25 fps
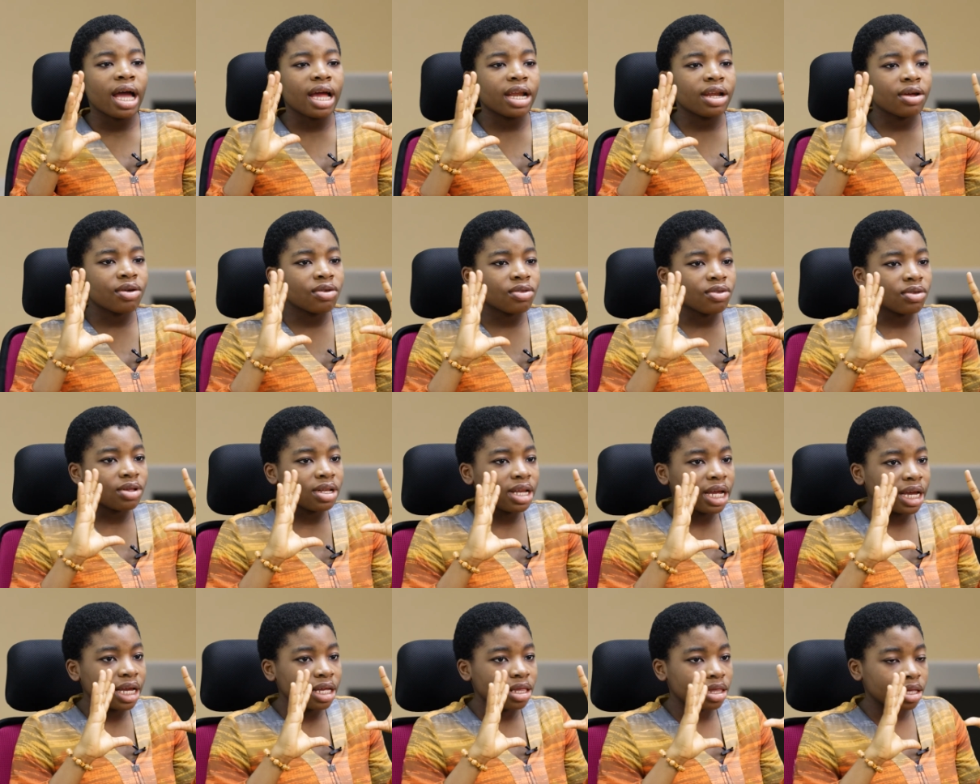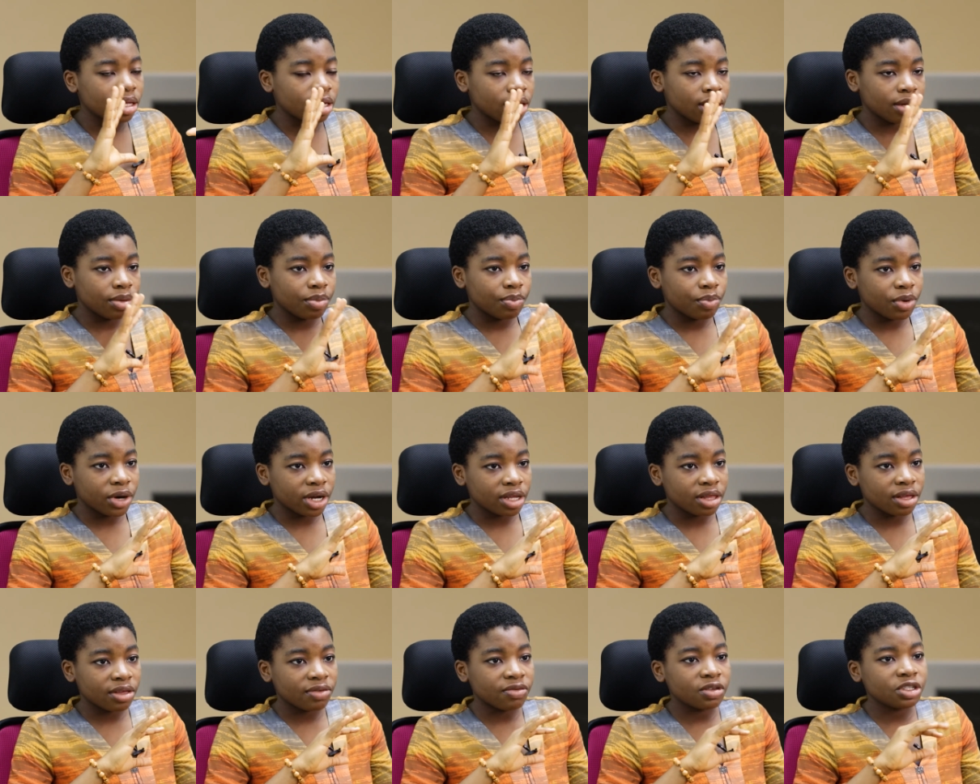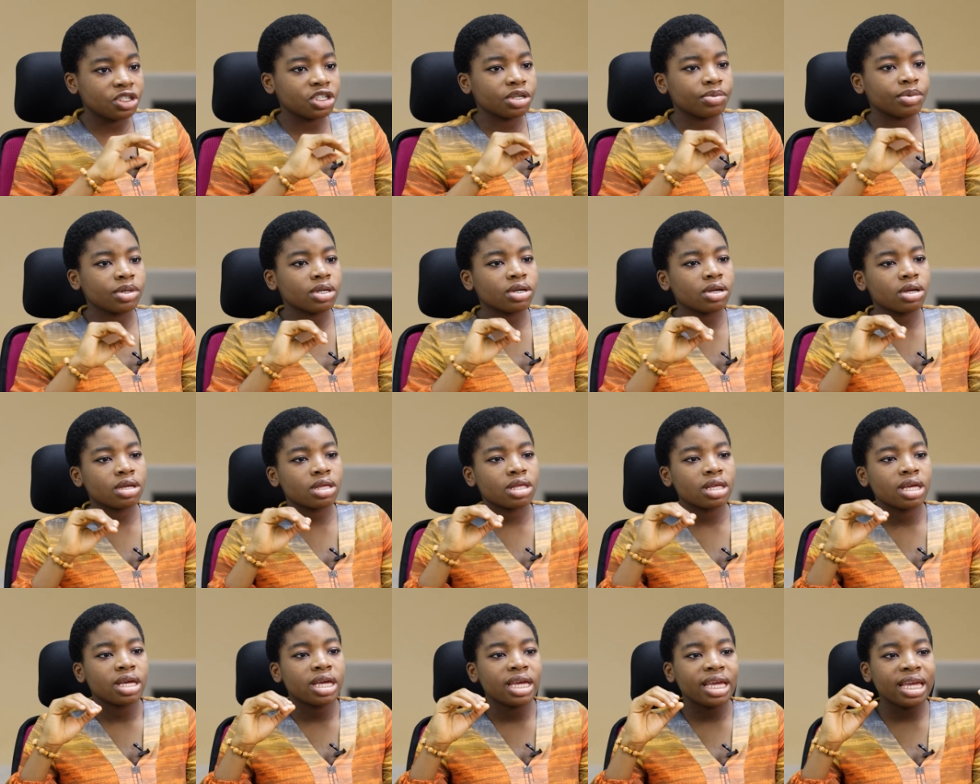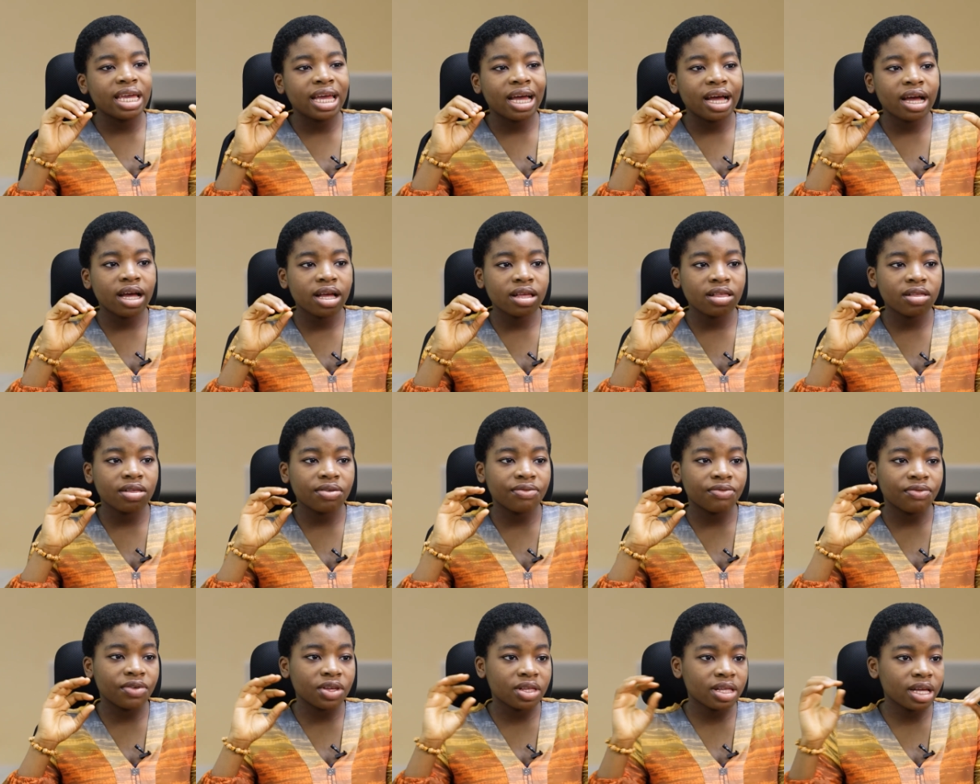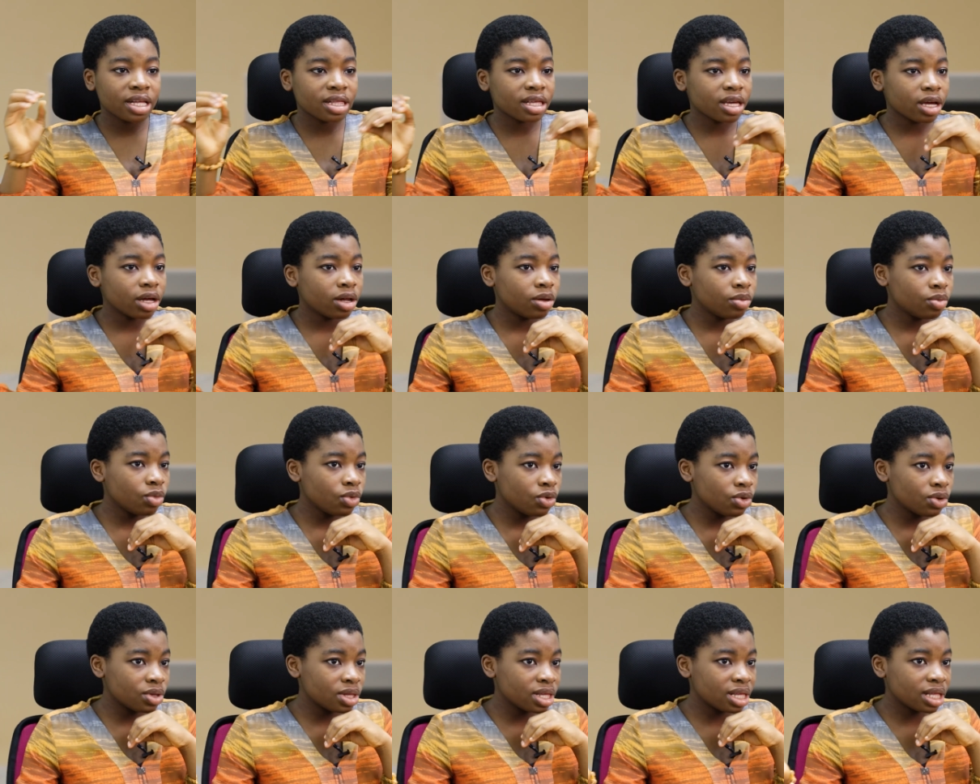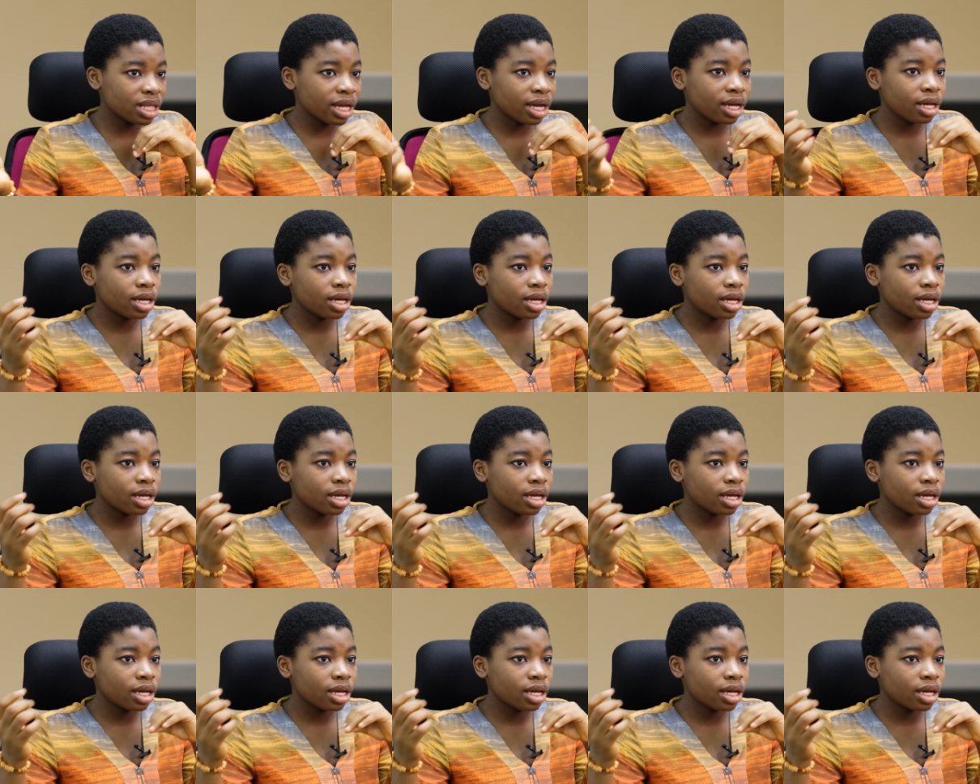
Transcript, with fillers: And I also like the practice feature because it has versatile modes